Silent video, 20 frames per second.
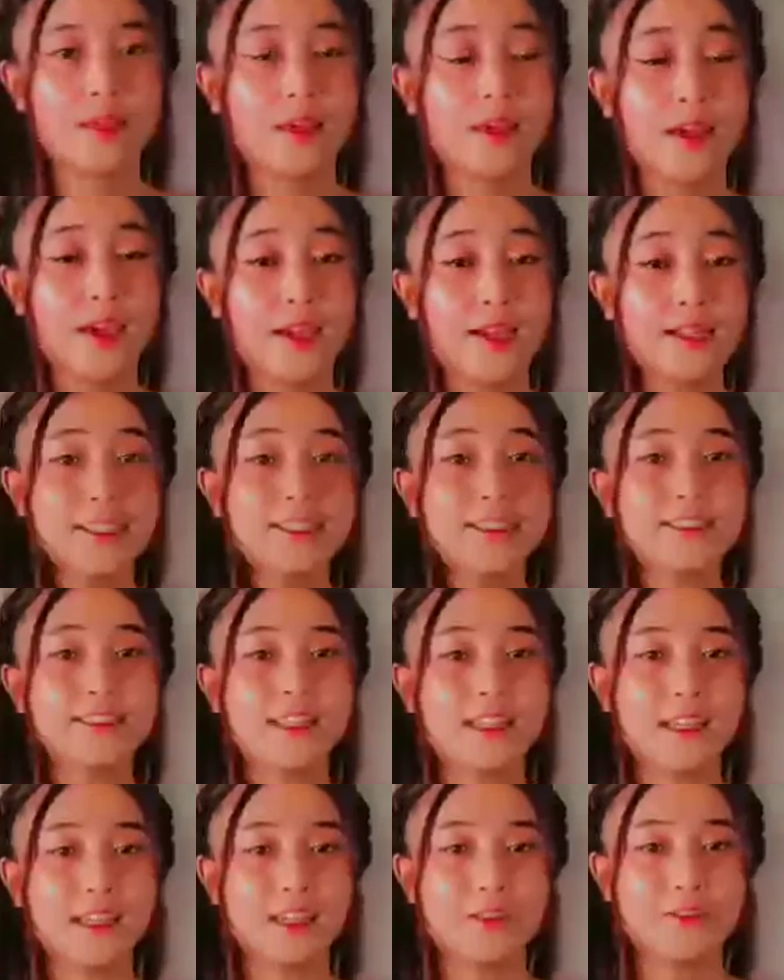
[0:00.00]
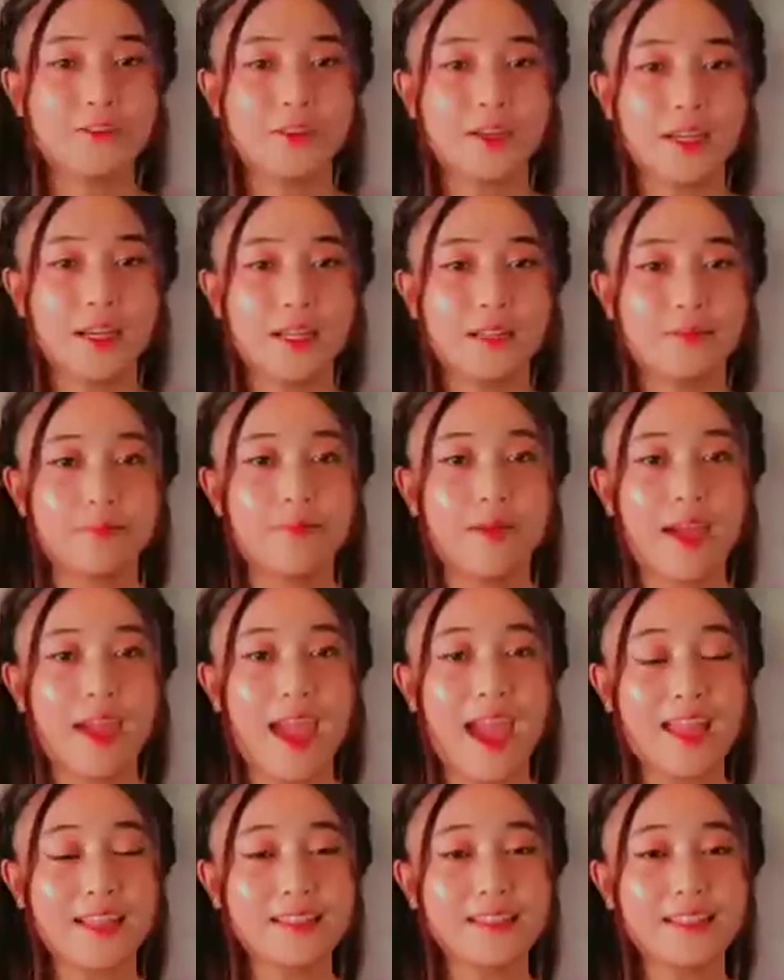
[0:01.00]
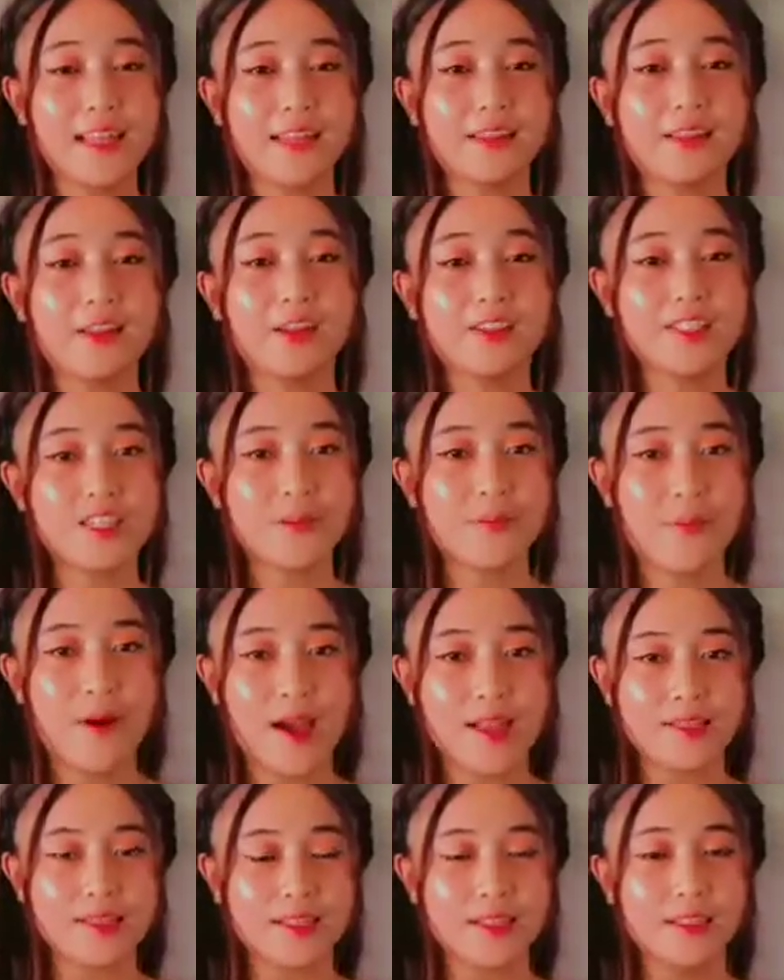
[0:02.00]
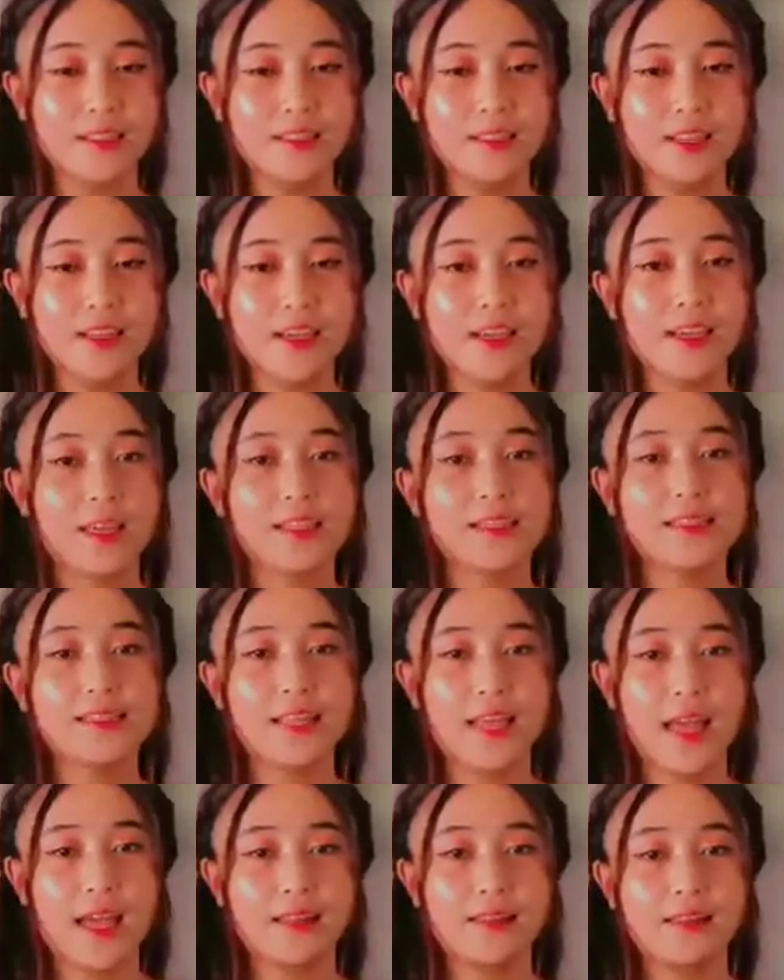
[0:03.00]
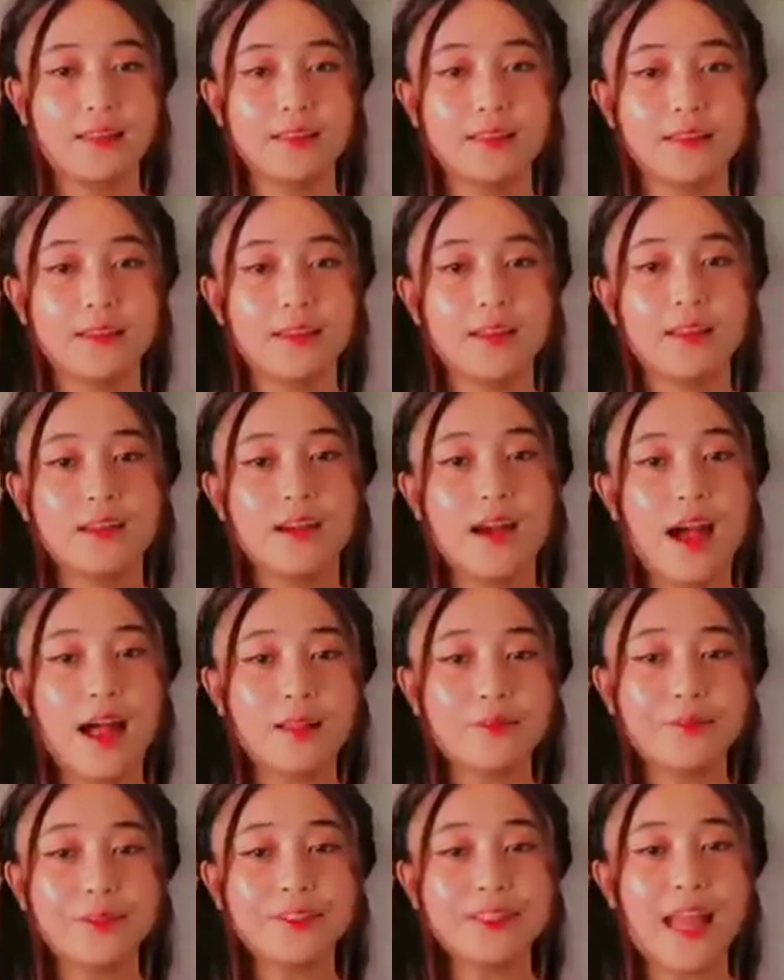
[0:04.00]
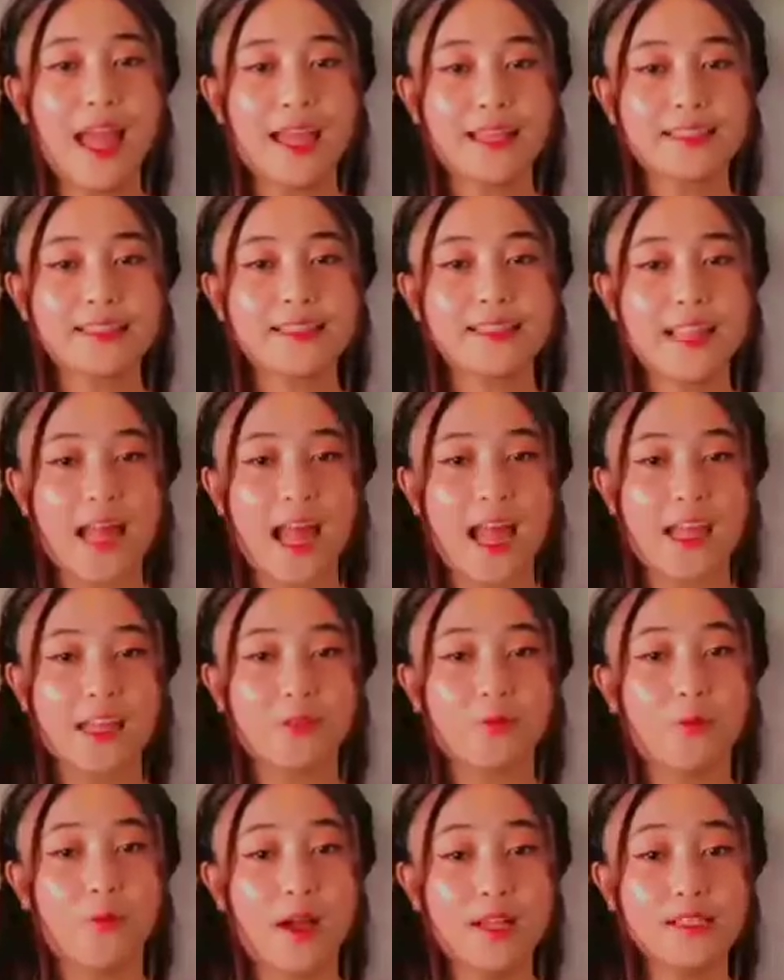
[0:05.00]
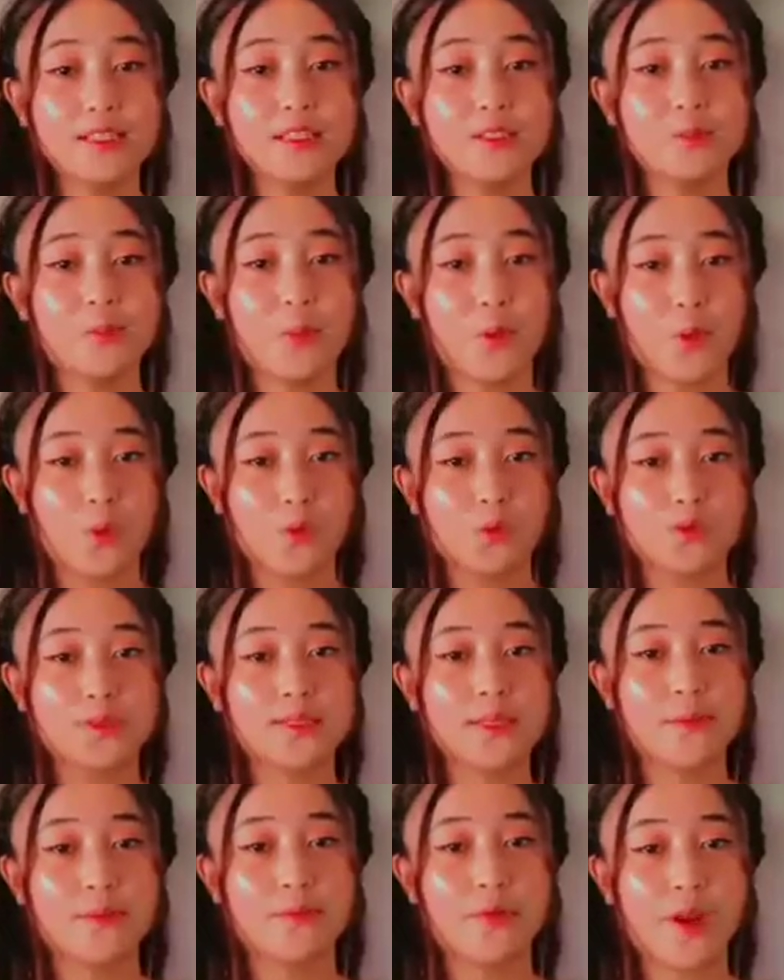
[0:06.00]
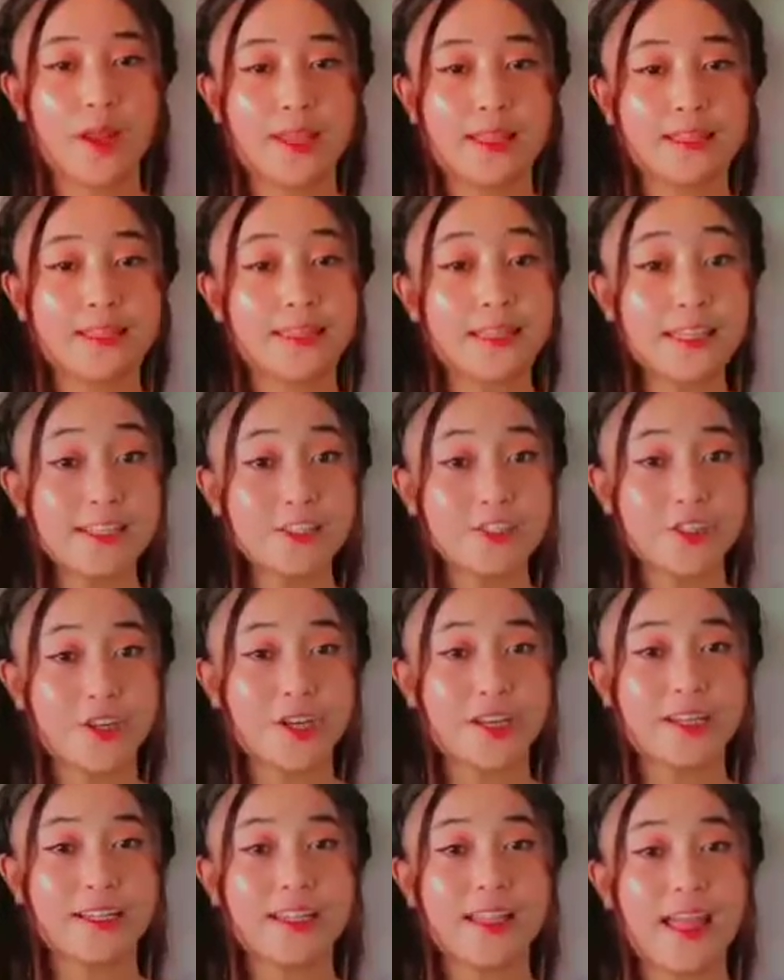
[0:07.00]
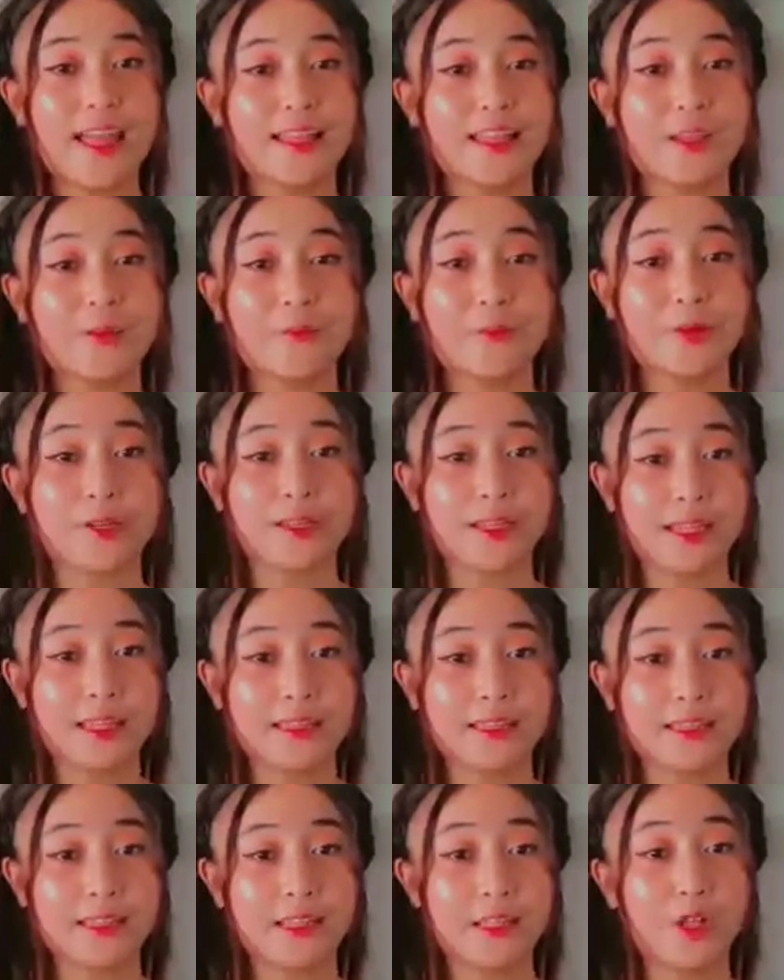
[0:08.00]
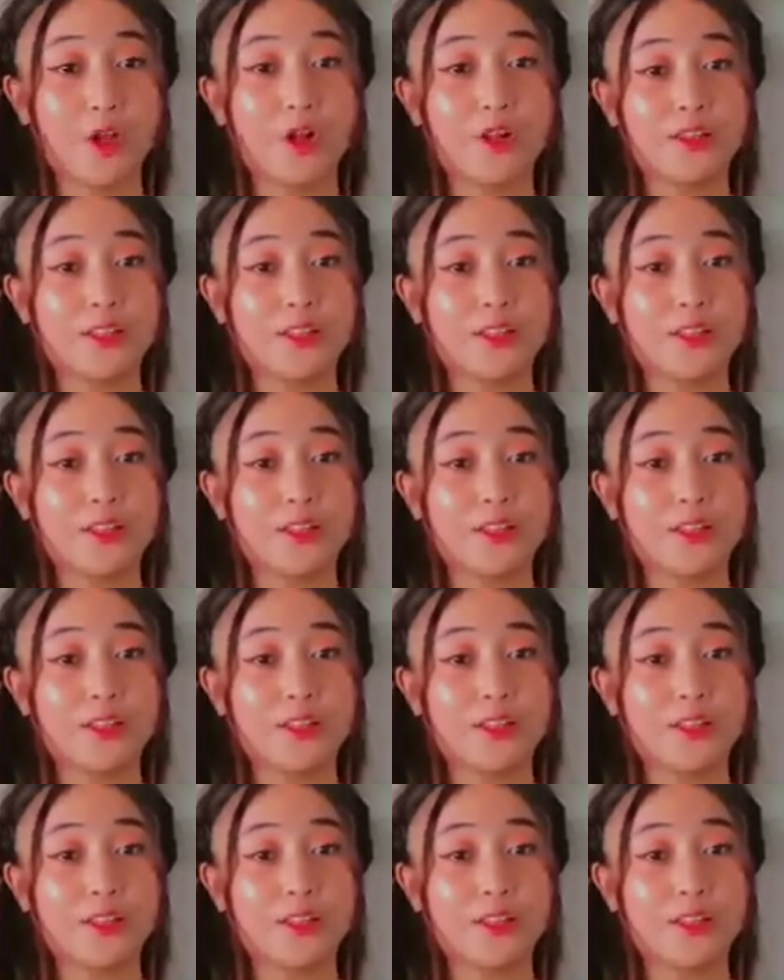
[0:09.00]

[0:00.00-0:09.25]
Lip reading: Here's the given by Einstein logic puzzle. It said, Albert Einstein once posed a brain teaser that he predicted only